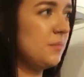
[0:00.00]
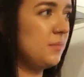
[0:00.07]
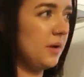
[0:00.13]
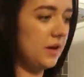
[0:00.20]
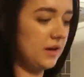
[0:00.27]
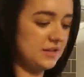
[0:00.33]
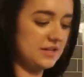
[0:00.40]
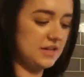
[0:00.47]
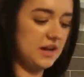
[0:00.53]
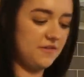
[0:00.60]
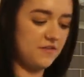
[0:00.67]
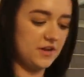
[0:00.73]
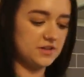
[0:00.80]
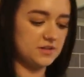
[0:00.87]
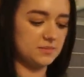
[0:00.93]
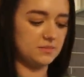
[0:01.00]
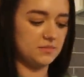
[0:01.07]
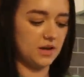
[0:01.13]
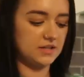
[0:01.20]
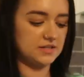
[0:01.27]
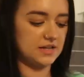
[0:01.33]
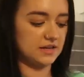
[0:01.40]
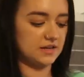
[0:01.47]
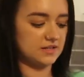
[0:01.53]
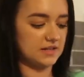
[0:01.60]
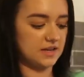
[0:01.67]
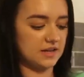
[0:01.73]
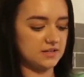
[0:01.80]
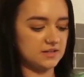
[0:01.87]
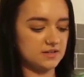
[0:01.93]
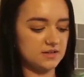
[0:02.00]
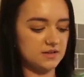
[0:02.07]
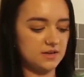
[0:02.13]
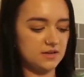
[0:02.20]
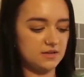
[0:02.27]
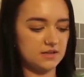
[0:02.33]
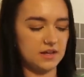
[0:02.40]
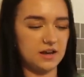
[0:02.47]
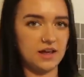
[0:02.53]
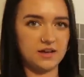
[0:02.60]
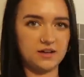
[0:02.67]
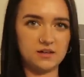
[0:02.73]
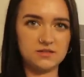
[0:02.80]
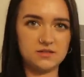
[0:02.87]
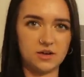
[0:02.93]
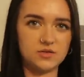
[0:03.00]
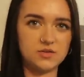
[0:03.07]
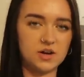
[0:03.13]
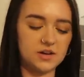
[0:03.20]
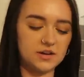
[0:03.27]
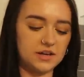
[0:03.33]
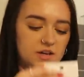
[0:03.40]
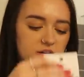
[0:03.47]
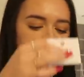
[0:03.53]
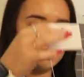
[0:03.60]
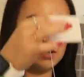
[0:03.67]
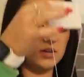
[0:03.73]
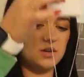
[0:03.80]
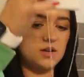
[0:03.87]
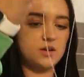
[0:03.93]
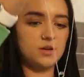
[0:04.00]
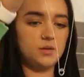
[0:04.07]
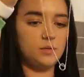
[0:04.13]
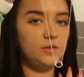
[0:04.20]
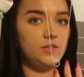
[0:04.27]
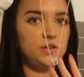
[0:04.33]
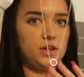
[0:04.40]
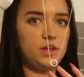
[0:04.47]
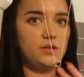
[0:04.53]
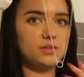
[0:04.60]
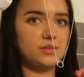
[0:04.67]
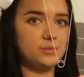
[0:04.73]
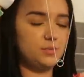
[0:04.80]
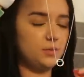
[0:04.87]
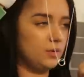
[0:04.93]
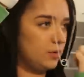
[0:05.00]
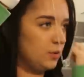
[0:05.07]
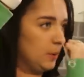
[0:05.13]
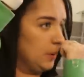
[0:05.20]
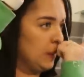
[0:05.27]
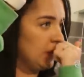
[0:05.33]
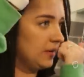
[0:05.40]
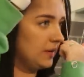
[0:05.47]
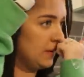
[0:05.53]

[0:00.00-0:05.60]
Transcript: But until I find some nice necklaces that like don't tarnish, with a cute simple